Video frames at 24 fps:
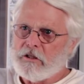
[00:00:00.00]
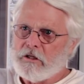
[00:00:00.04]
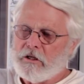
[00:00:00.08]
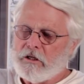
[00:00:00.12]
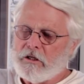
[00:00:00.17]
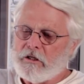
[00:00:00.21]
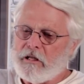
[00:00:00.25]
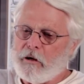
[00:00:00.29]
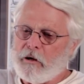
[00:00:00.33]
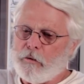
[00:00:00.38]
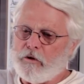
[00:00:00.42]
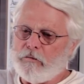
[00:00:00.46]

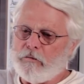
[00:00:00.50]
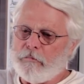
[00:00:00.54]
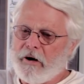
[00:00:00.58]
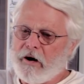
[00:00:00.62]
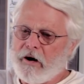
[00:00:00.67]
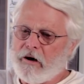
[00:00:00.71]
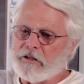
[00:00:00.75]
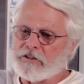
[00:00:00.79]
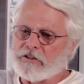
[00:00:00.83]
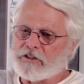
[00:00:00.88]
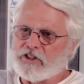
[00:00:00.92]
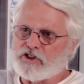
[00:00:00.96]
that would
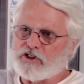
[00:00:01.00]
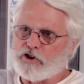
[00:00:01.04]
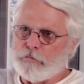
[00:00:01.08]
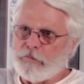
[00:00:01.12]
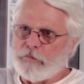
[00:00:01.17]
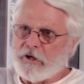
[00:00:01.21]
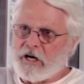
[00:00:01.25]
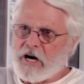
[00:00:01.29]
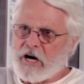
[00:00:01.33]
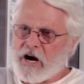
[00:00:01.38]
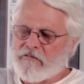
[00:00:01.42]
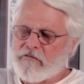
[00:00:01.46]
merit such a
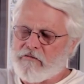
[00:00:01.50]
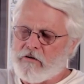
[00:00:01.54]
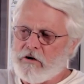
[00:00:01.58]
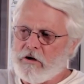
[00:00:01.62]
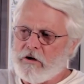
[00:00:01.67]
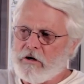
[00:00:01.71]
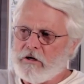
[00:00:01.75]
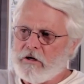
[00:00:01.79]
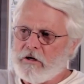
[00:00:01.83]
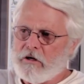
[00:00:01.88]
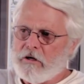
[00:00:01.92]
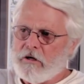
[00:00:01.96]
big effort.
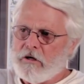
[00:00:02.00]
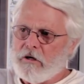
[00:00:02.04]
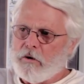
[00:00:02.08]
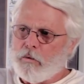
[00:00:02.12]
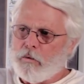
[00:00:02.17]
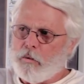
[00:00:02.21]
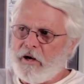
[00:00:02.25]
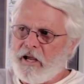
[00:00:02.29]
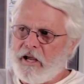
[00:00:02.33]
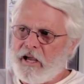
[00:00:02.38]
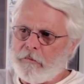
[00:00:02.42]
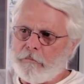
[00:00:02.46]

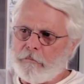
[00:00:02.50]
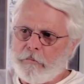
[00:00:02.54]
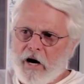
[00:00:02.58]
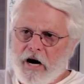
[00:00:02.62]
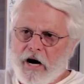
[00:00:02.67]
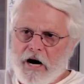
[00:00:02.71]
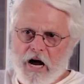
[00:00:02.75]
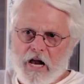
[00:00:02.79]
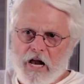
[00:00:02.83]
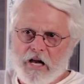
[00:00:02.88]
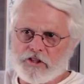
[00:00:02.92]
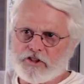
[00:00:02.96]
We had
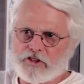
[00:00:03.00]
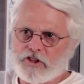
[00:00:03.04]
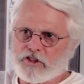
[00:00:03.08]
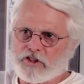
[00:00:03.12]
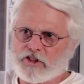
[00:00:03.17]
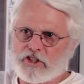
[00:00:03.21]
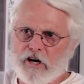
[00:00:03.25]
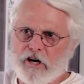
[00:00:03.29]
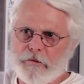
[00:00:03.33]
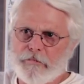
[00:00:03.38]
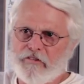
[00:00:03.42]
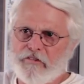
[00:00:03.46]

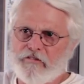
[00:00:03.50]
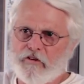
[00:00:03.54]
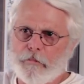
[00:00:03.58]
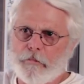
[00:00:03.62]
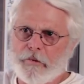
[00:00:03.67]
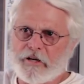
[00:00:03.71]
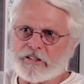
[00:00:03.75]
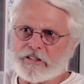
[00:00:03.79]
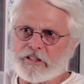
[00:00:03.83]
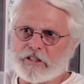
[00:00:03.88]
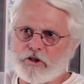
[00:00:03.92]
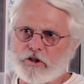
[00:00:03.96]
biologists coming from
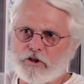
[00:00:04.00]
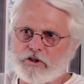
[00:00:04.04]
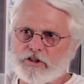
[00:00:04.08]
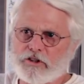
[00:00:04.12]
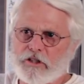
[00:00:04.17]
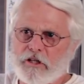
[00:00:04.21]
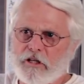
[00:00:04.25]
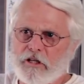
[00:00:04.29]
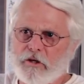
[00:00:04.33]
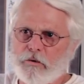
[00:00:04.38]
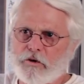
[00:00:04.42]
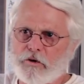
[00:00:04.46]
Mexico
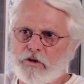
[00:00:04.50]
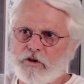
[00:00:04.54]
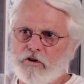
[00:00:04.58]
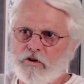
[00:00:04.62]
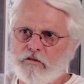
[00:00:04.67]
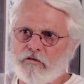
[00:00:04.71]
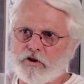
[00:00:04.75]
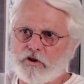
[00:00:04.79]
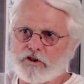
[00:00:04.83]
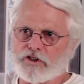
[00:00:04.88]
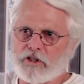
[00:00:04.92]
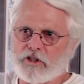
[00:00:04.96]
City with the
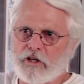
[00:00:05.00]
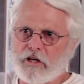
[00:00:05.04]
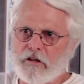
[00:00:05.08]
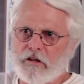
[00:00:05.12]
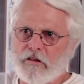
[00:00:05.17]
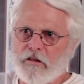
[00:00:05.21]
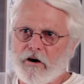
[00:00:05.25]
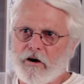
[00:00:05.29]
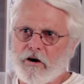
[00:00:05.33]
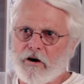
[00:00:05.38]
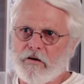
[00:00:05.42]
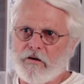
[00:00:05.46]
university
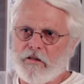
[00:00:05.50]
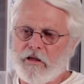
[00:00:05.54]
there.